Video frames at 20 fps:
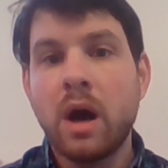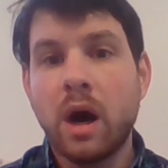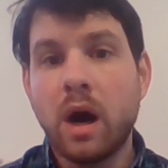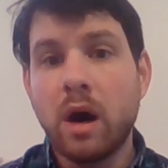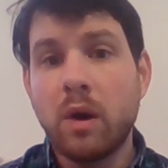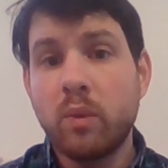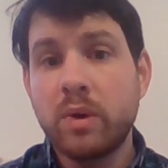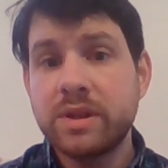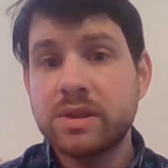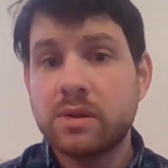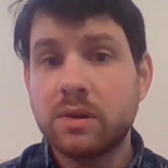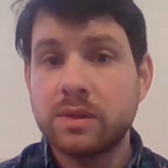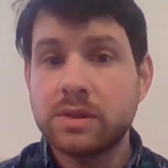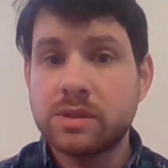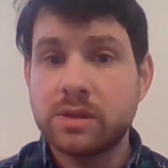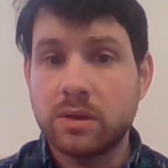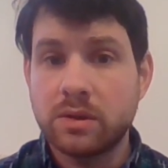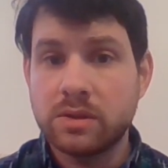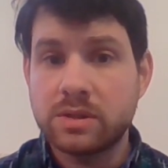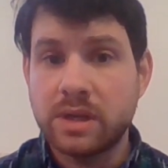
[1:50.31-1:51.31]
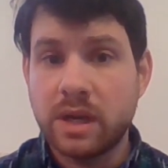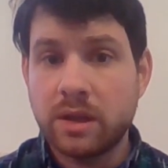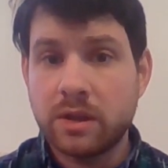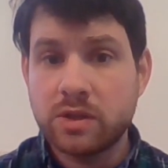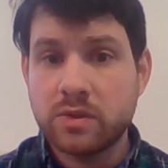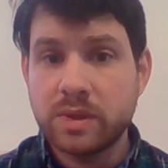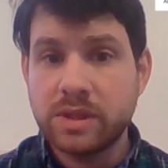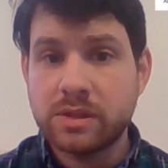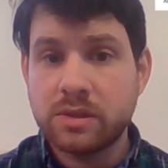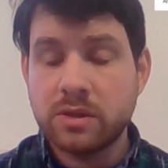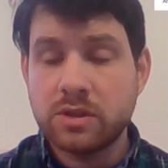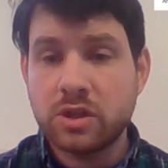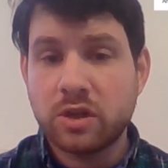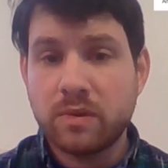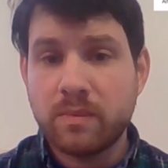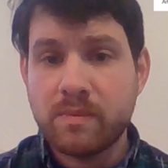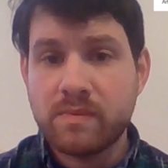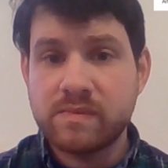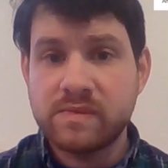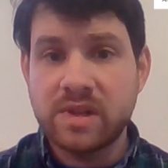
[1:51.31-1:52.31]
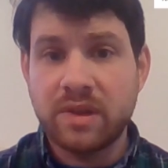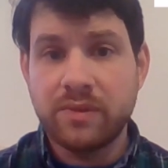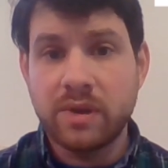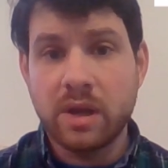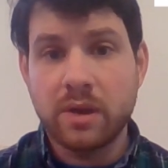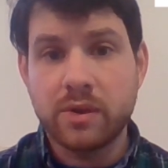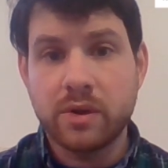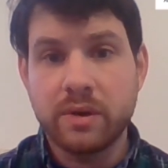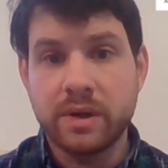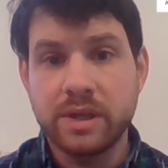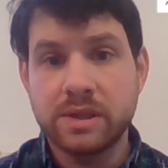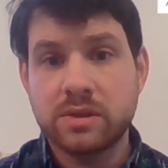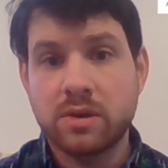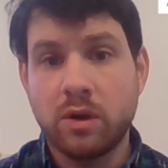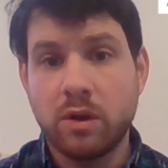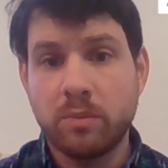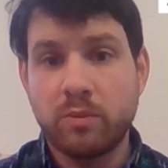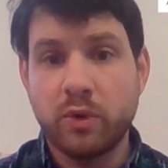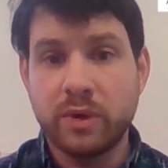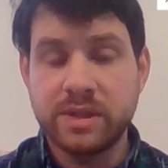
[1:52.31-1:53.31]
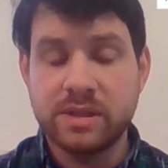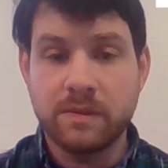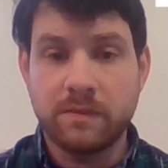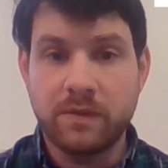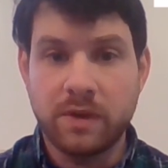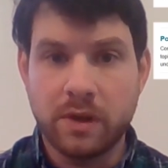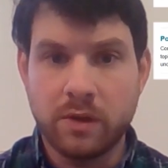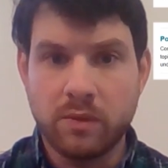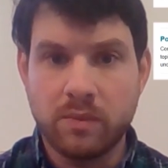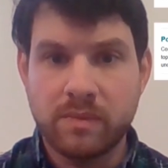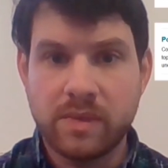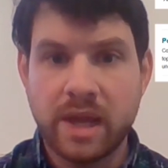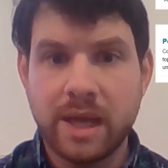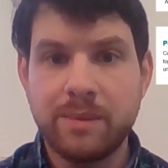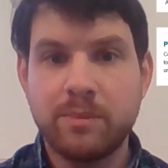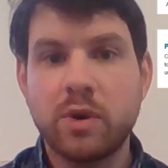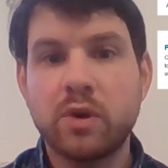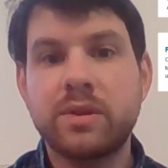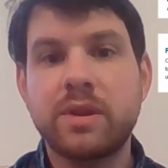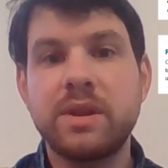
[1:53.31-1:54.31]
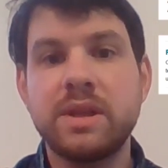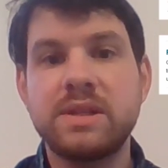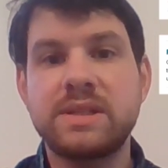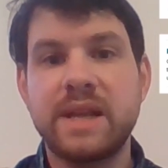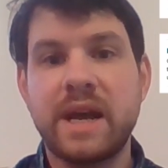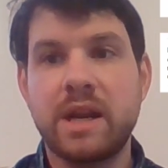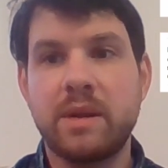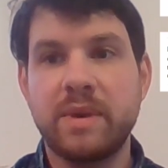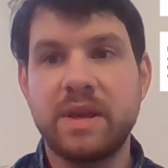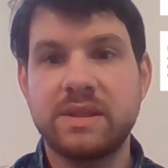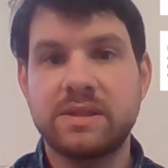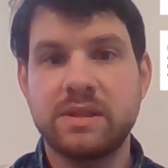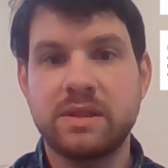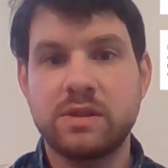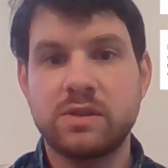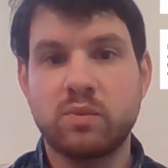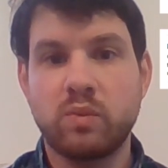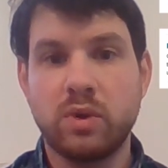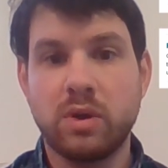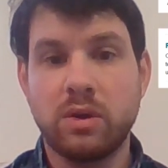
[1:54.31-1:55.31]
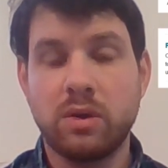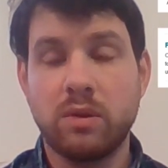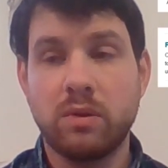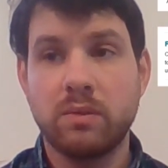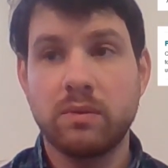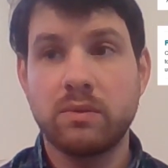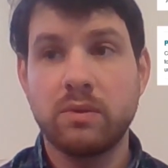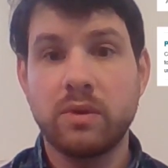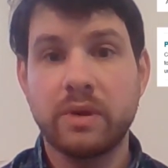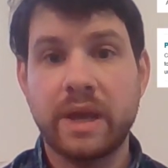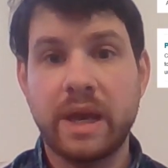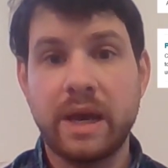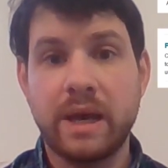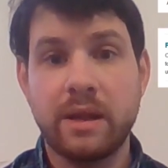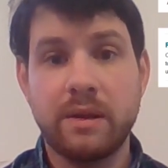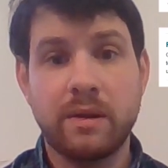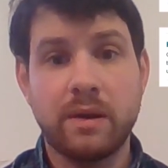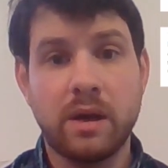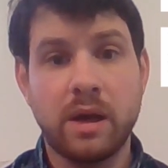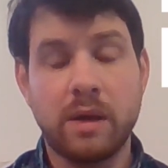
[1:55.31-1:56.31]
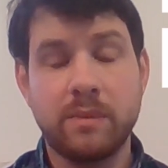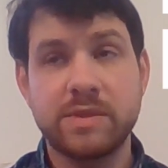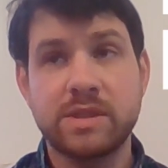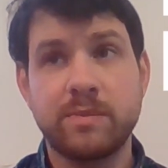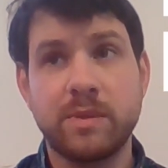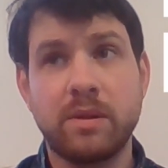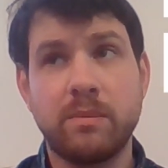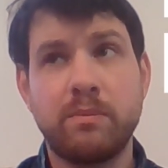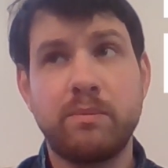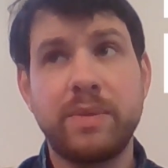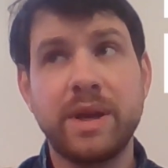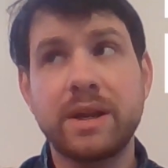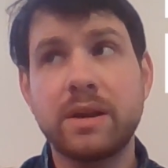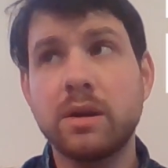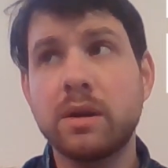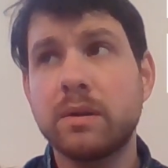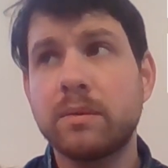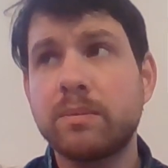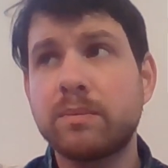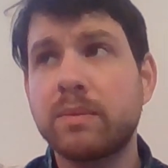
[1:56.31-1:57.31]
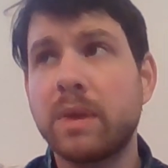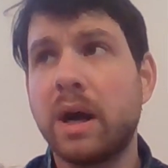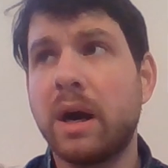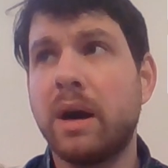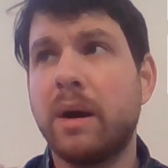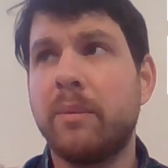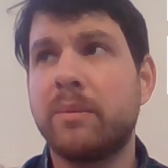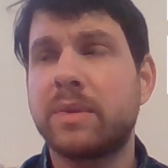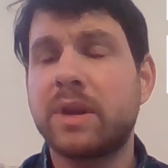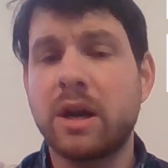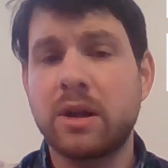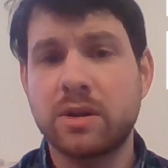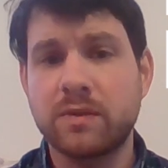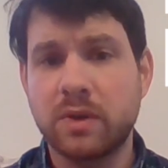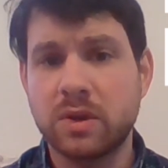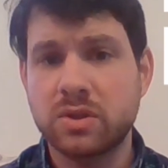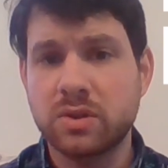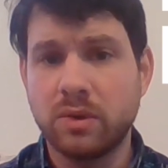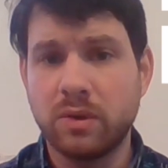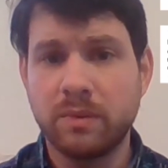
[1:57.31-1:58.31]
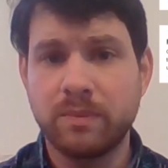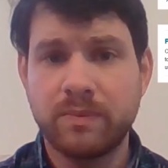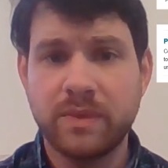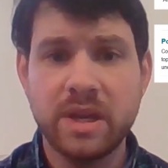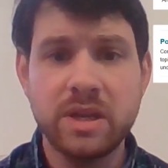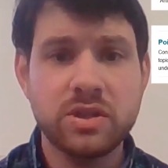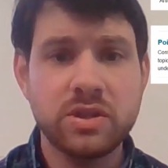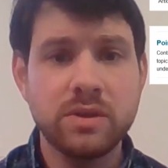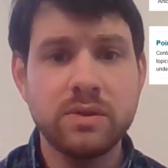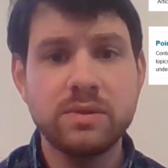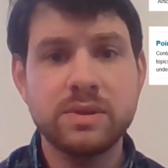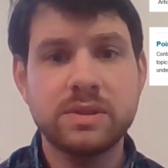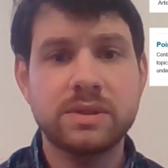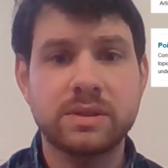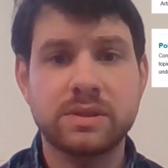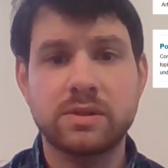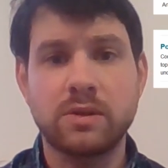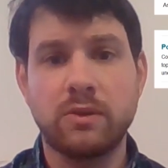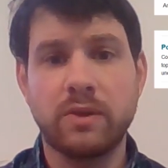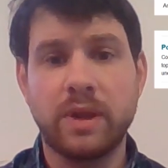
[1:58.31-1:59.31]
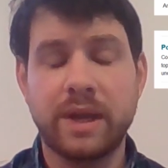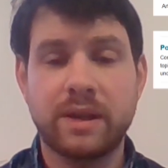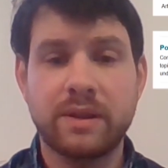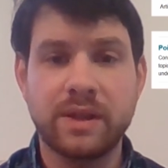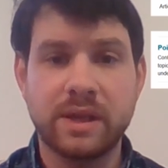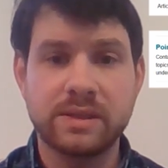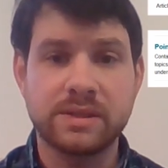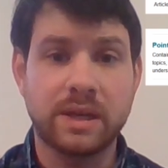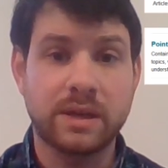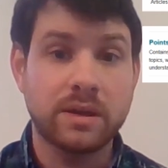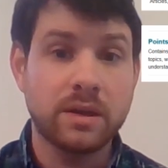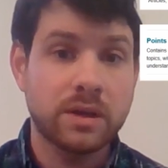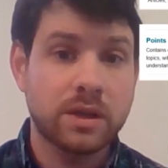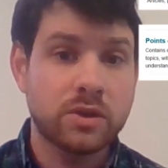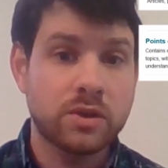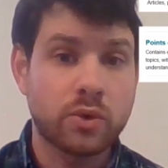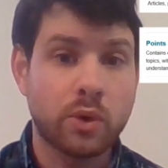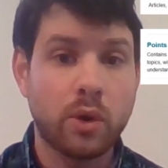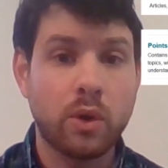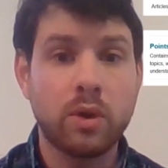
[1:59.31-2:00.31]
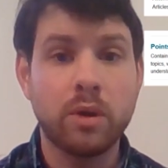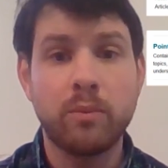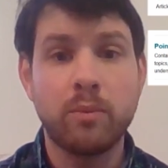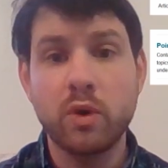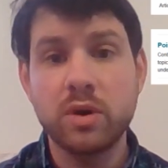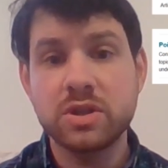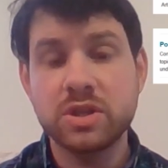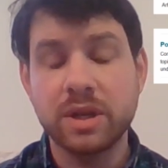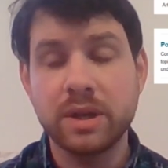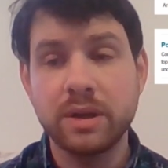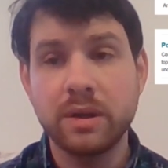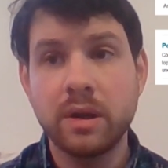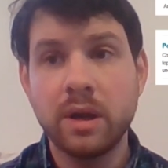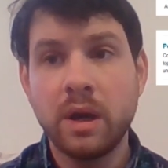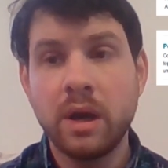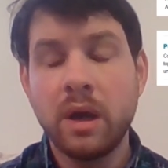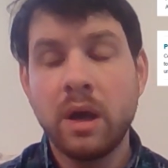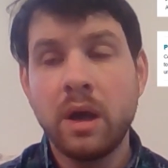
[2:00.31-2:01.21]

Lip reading: One is called SIRS Knowledge Researcher, and the other is called Points of View. And both of these databases will look at some of the bigger controversial issues, so like things like gun control, abortion,